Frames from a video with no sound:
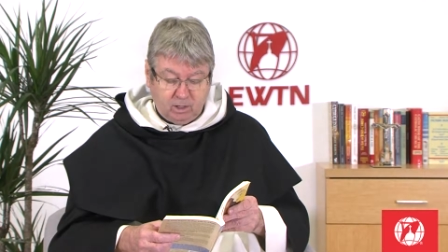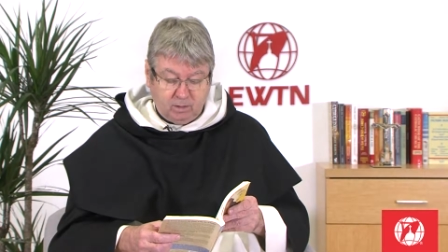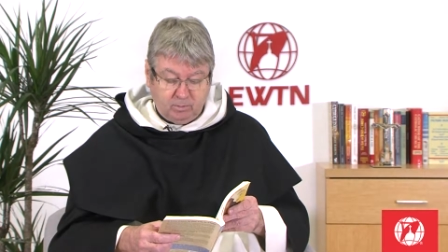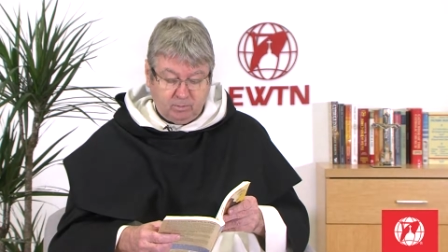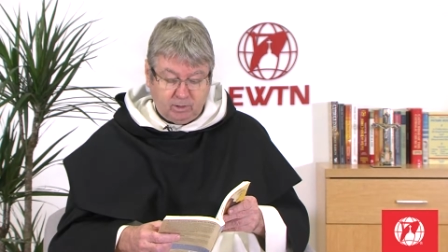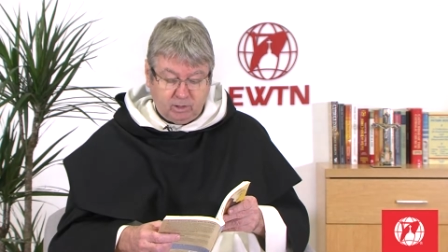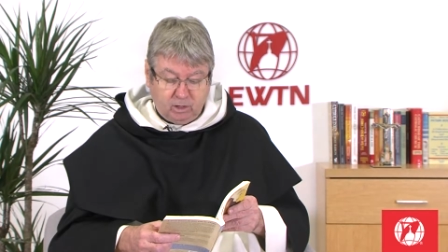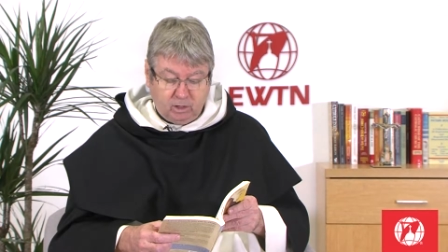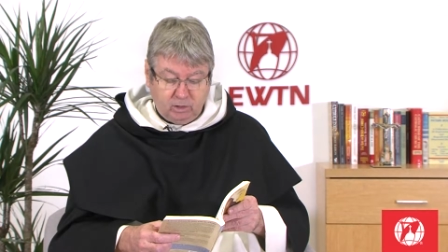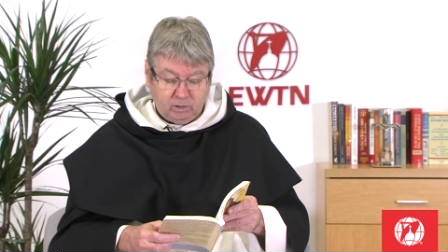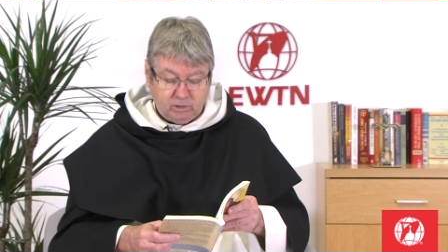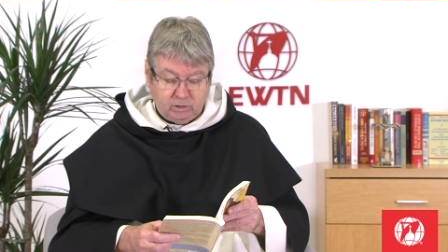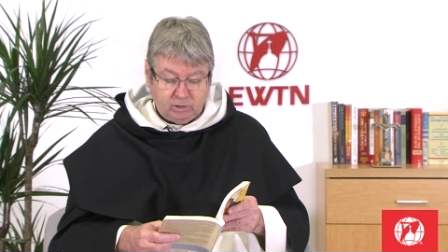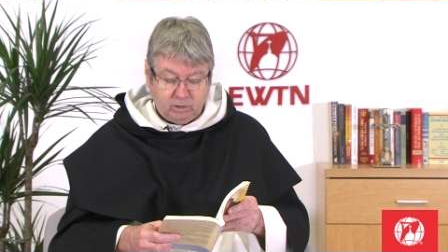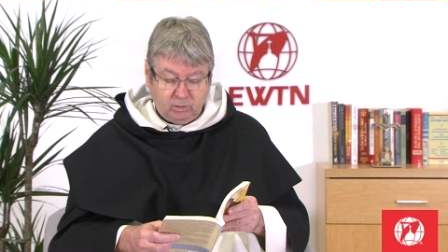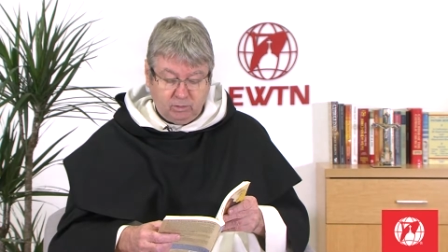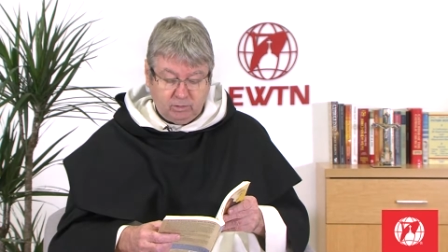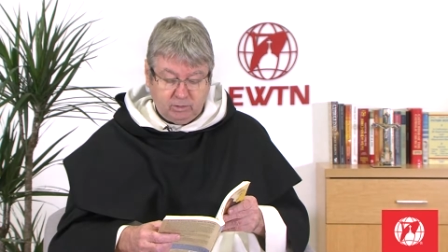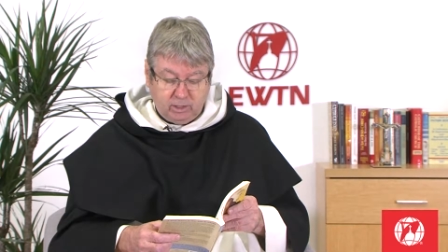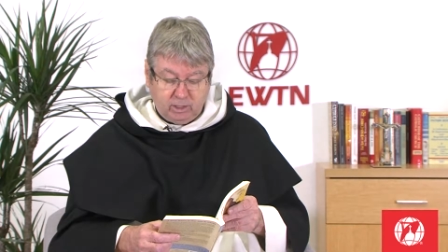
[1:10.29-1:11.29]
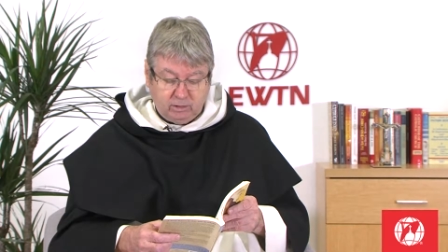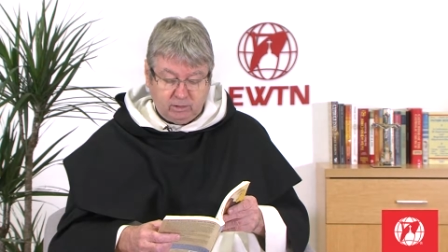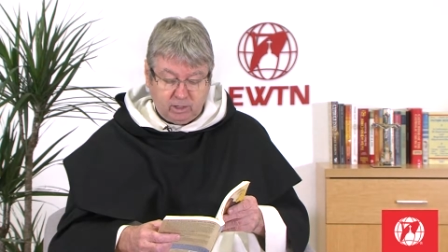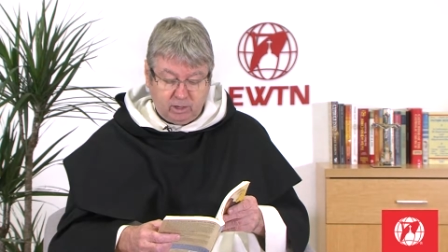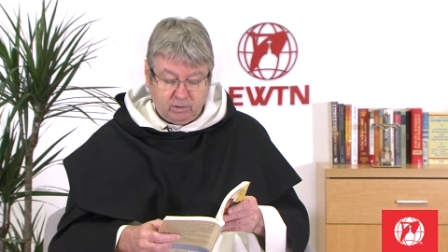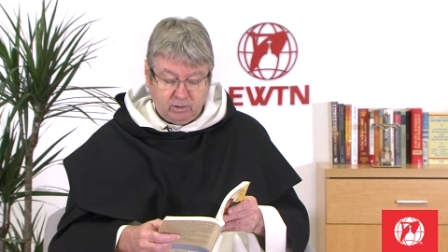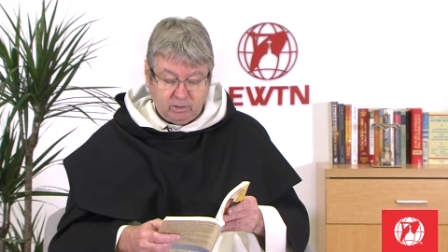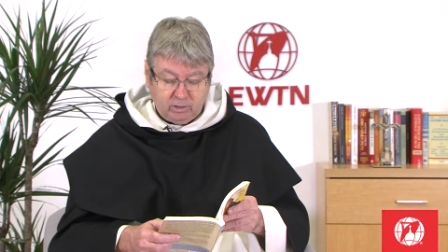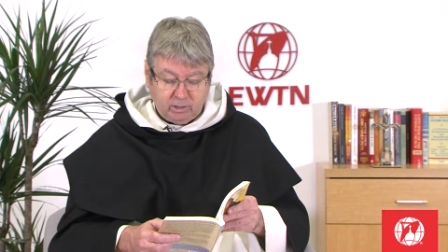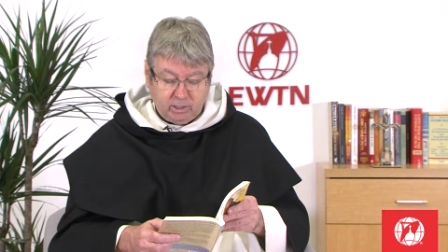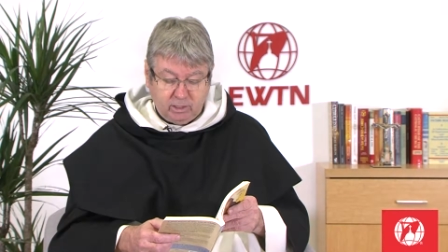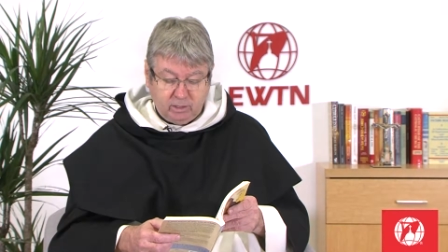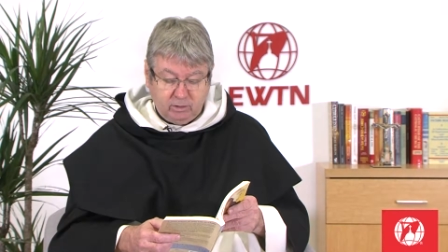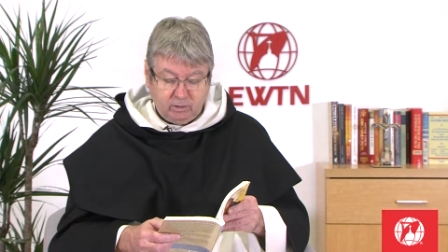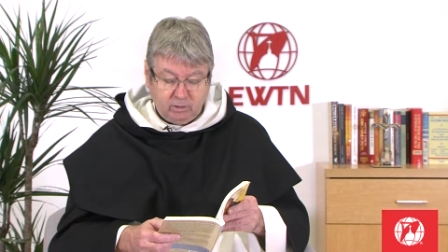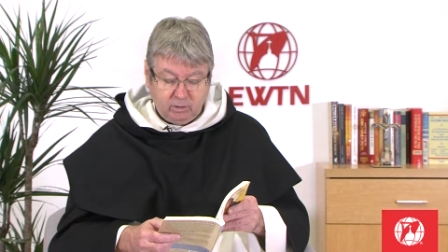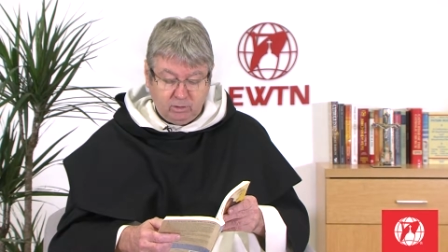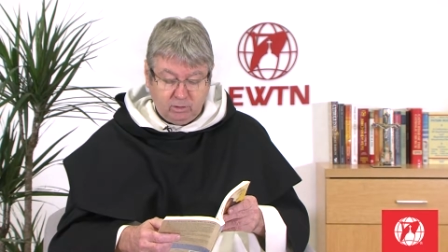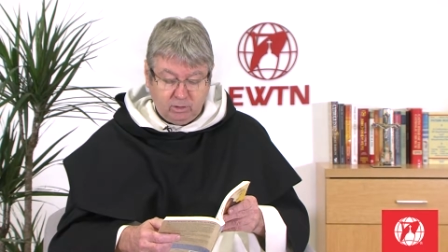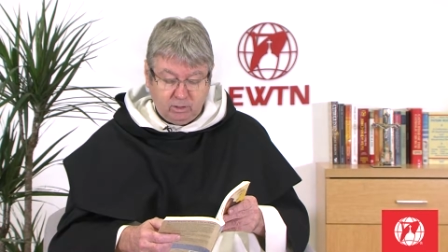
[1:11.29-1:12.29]
but also the authority
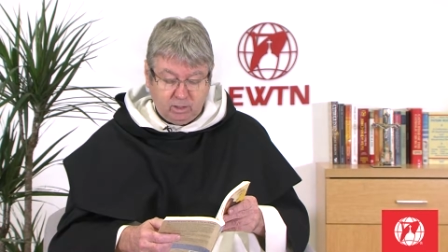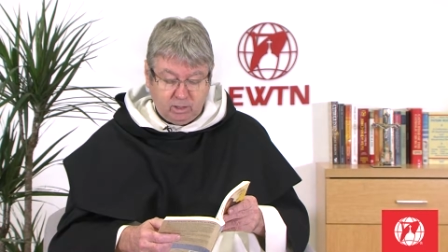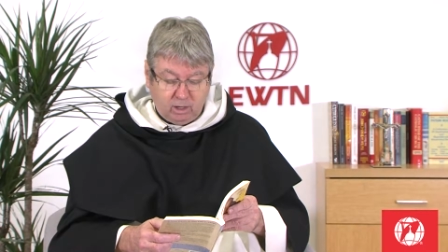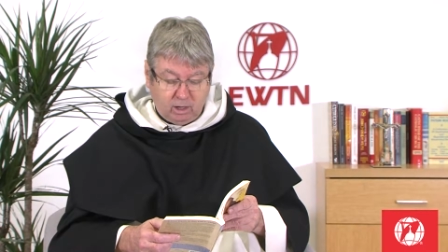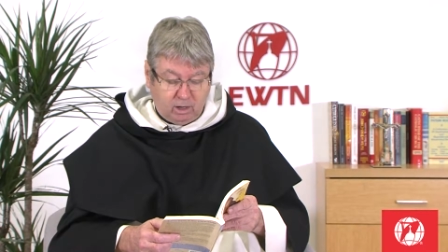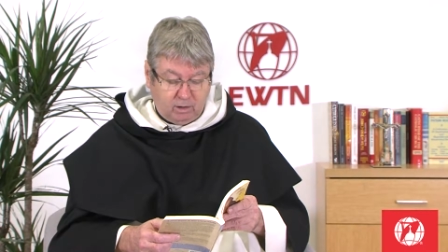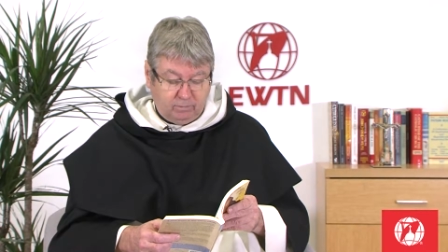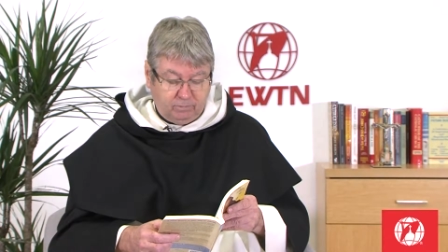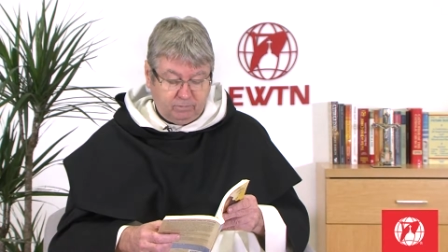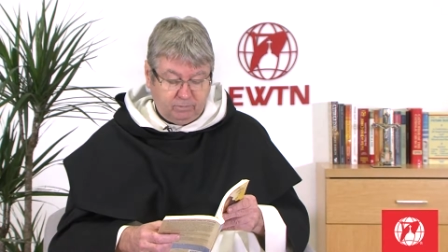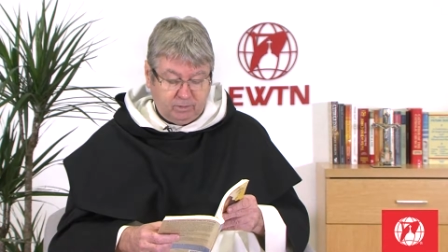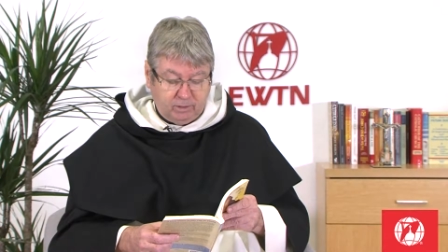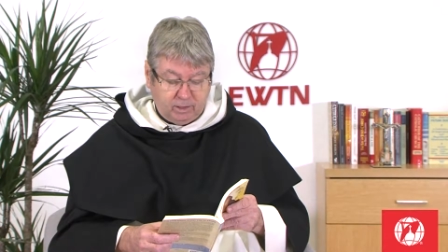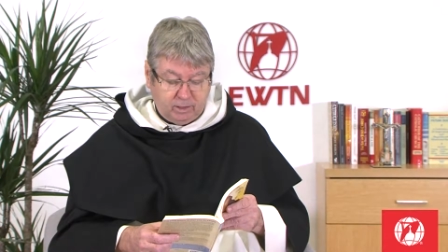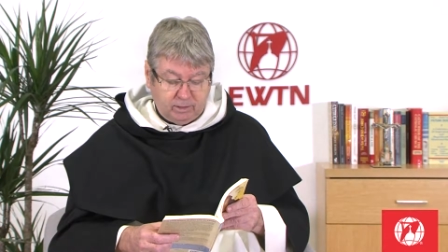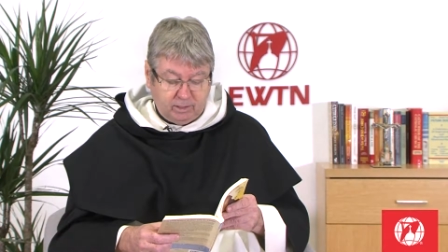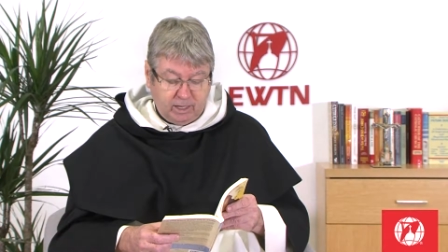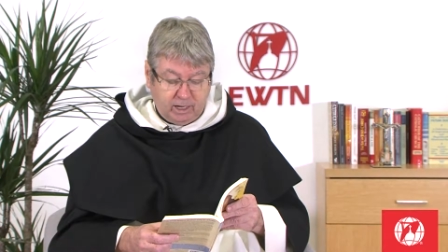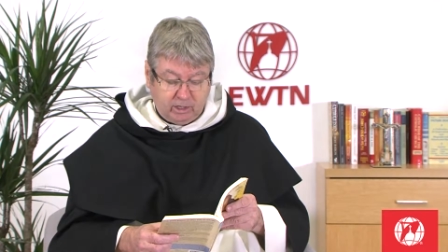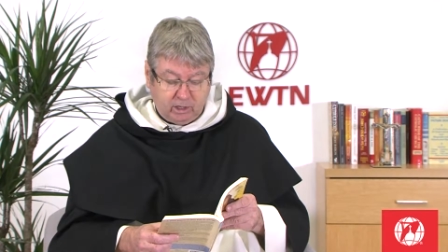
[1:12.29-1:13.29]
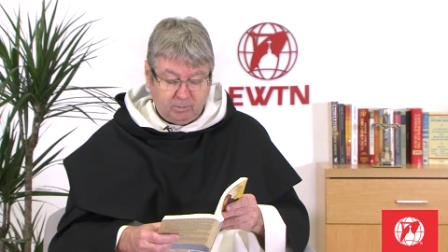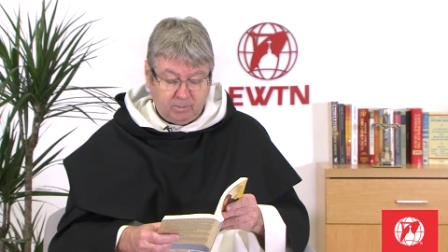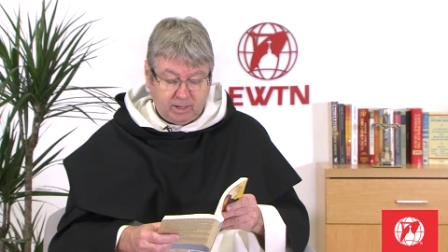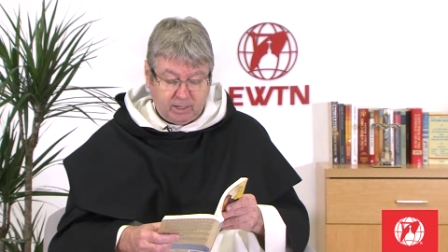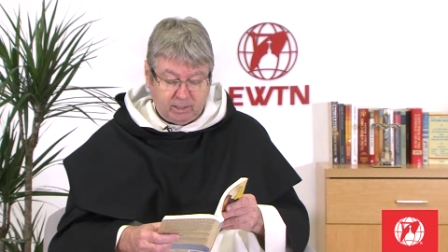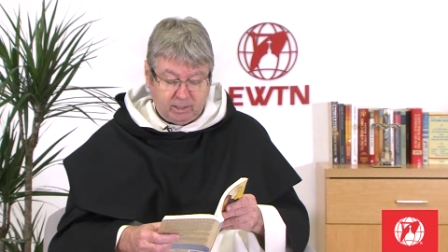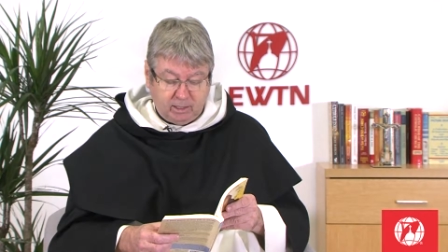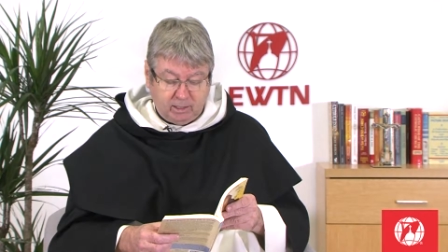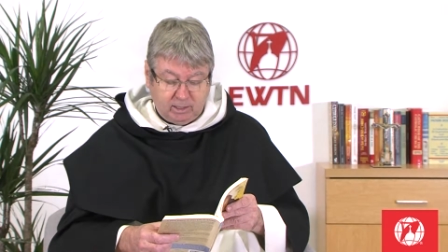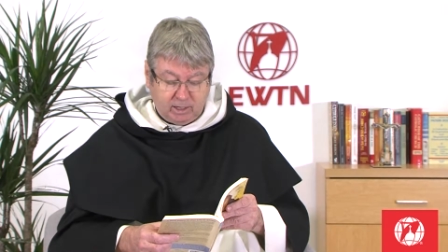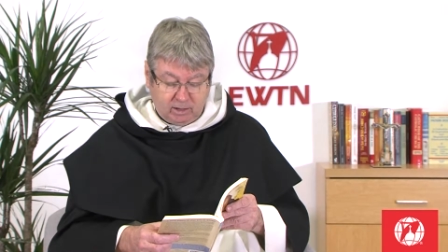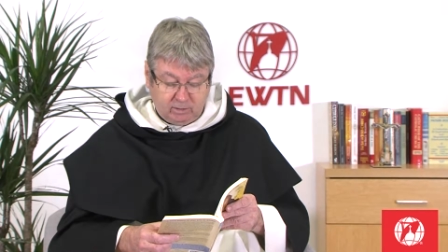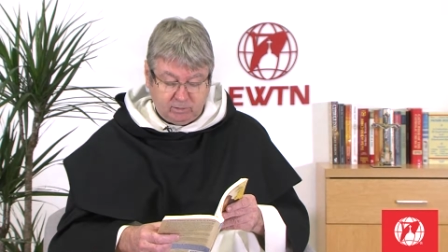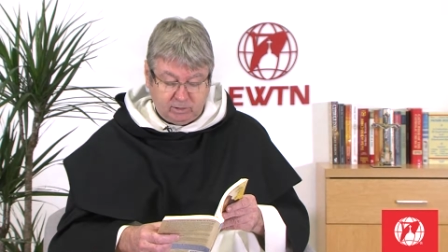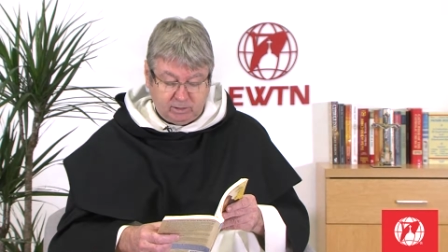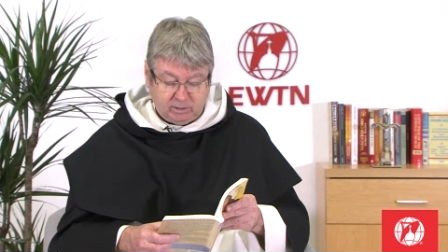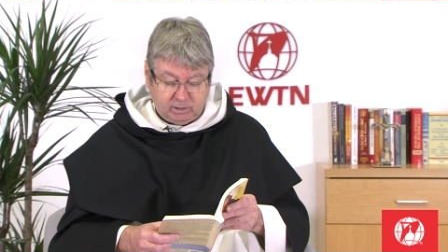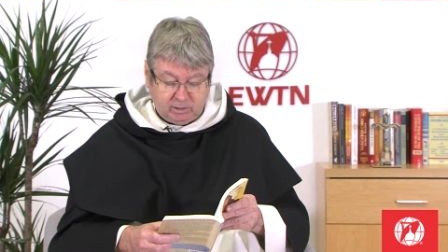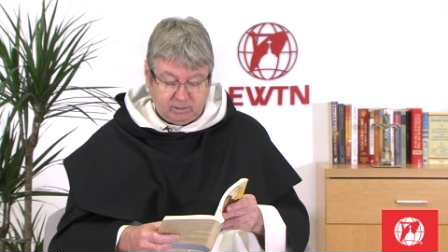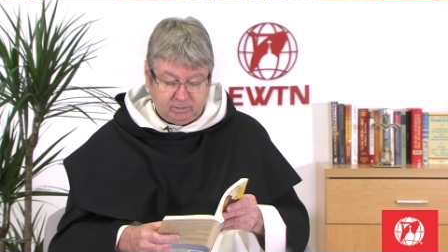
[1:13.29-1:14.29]
of the Ecumenical
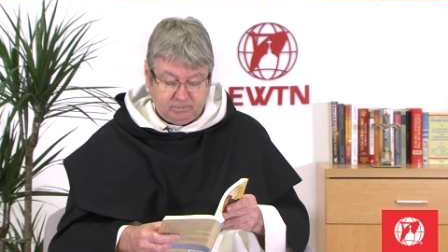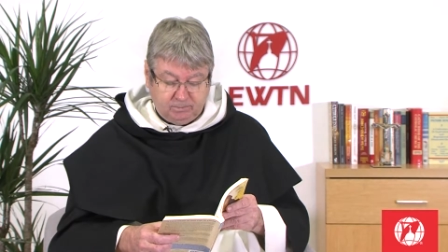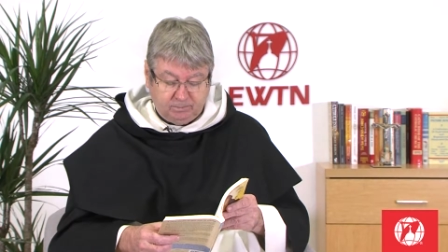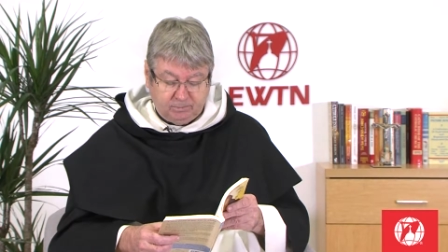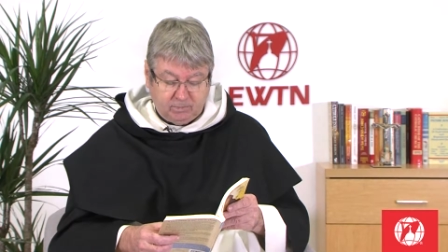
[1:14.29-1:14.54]
Council,